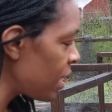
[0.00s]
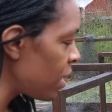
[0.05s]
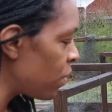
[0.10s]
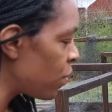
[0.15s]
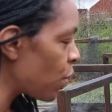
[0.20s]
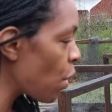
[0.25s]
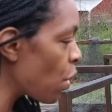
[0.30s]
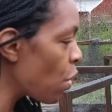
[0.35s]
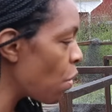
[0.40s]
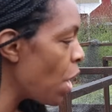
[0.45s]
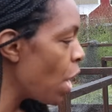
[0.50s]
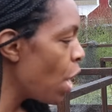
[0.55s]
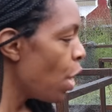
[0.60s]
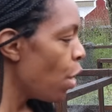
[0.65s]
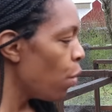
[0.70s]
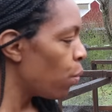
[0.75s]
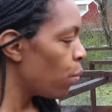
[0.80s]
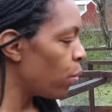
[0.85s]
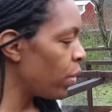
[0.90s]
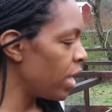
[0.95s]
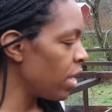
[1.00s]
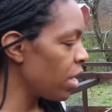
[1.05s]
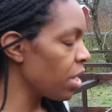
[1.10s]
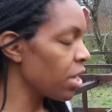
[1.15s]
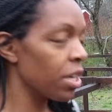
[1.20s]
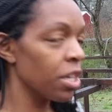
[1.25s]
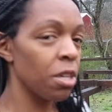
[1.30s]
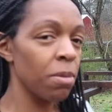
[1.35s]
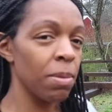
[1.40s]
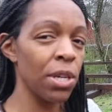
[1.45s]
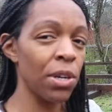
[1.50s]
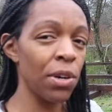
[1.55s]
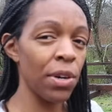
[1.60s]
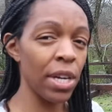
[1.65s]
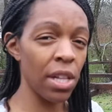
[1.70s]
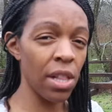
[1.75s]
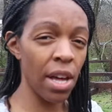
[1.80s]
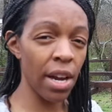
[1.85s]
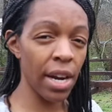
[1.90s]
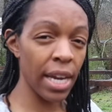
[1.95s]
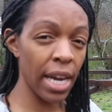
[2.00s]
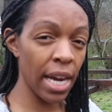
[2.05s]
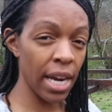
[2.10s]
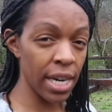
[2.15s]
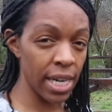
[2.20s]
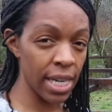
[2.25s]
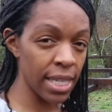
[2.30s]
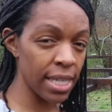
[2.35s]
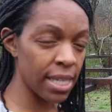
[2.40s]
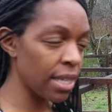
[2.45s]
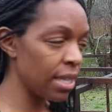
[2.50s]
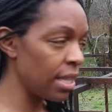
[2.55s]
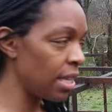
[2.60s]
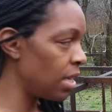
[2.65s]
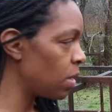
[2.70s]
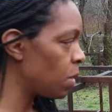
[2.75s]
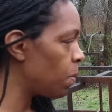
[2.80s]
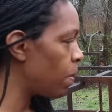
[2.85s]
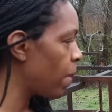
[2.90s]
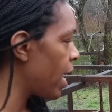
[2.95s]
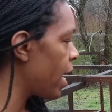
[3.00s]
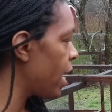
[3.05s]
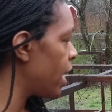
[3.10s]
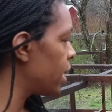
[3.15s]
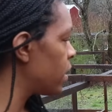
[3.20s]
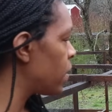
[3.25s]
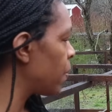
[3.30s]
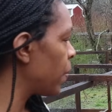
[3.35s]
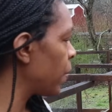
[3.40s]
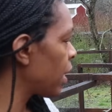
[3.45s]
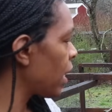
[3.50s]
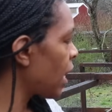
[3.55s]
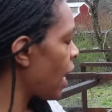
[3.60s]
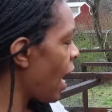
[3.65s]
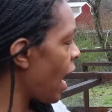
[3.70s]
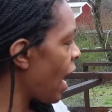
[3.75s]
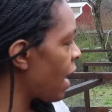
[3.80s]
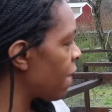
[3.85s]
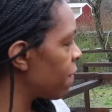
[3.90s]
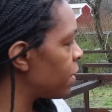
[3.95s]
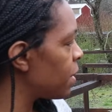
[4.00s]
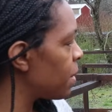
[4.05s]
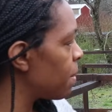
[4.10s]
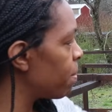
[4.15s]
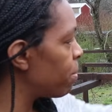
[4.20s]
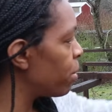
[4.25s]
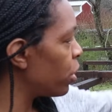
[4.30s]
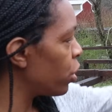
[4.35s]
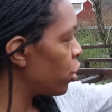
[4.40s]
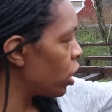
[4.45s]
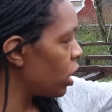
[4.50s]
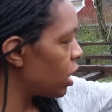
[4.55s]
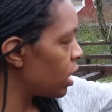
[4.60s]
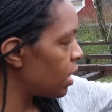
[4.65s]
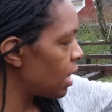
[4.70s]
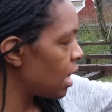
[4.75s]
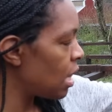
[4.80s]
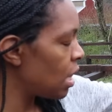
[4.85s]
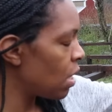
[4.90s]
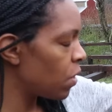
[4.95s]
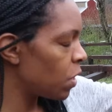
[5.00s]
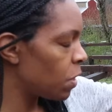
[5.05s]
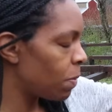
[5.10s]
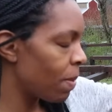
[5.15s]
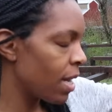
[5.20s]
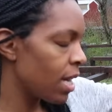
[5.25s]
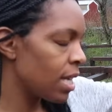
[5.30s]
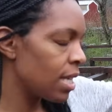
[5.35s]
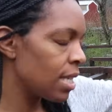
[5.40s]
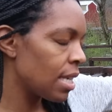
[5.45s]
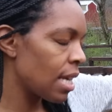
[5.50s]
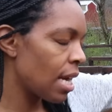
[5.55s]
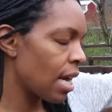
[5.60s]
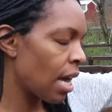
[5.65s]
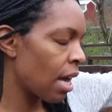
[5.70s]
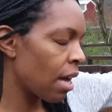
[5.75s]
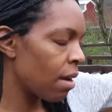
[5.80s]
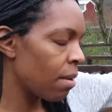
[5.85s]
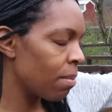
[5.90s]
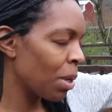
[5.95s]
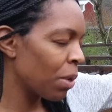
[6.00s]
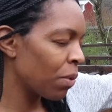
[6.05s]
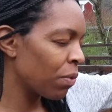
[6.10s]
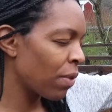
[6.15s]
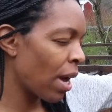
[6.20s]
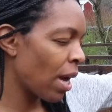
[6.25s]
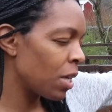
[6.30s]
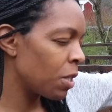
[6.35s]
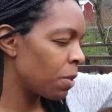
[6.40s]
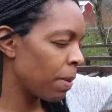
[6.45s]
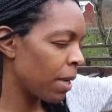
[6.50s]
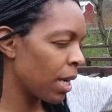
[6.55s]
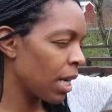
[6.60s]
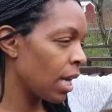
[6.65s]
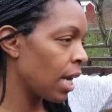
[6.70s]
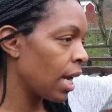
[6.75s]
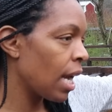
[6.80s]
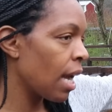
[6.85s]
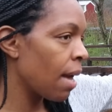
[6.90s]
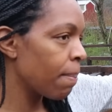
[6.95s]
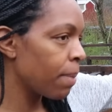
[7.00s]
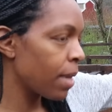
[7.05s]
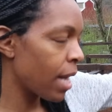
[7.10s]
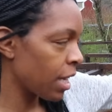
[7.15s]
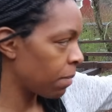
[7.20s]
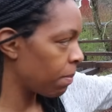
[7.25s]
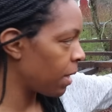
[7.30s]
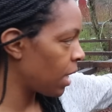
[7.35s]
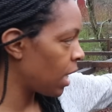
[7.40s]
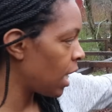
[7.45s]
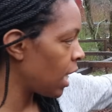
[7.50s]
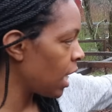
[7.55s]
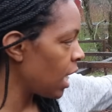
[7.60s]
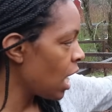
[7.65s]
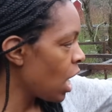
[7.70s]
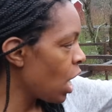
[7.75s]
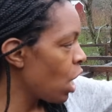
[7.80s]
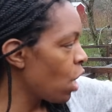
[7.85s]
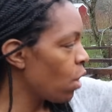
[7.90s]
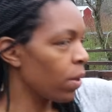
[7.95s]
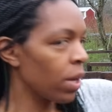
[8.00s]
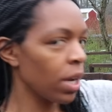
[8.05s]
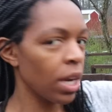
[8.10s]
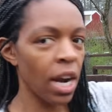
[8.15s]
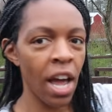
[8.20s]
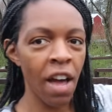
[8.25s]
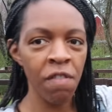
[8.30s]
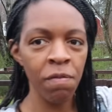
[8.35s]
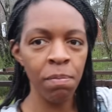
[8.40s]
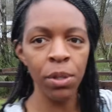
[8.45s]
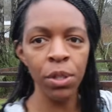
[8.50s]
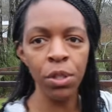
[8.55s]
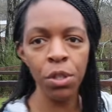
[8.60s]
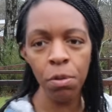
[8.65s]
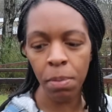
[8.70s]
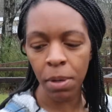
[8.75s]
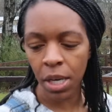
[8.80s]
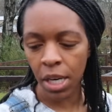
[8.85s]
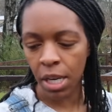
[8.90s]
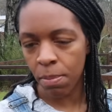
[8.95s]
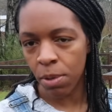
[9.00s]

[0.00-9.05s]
So we are going to be growing a lot of carrots in these beds. We're going to have some bushes in those beds, raspberry and blackberry. We're going to have blueberry